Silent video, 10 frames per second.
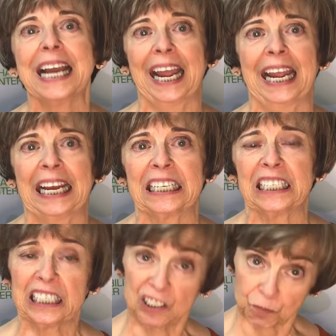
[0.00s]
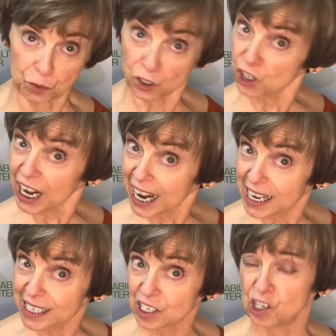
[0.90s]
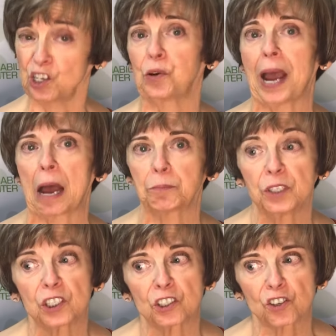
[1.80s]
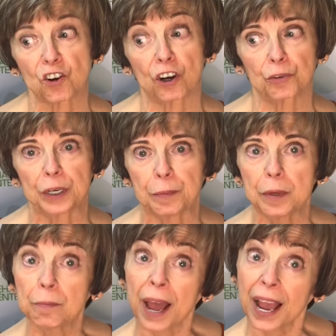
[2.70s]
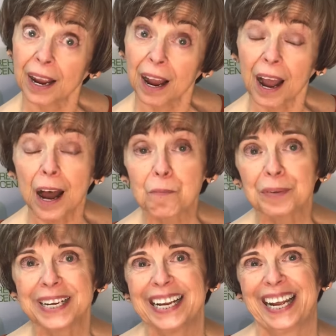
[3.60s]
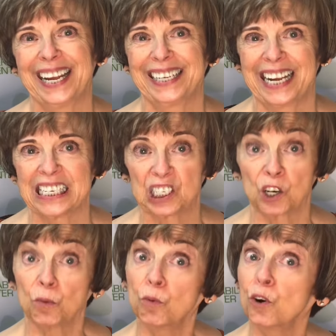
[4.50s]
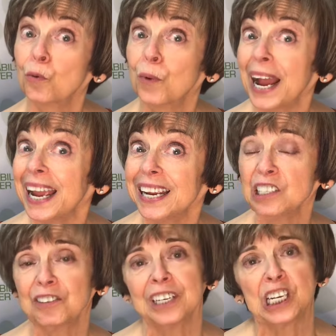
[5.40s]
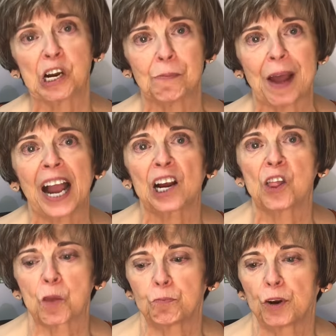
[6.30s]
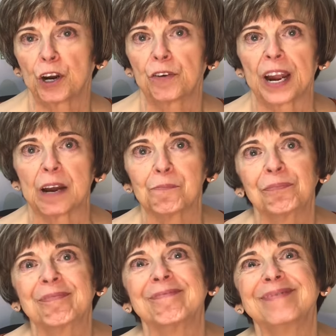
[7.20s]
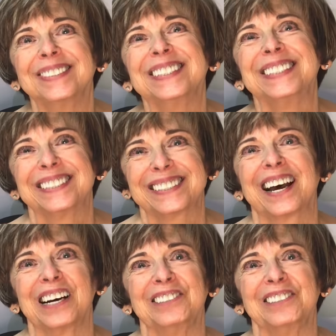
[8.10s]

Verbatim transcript: And if perchance you happen to start creeping back up and gain a little more weight, you can go back on the program. So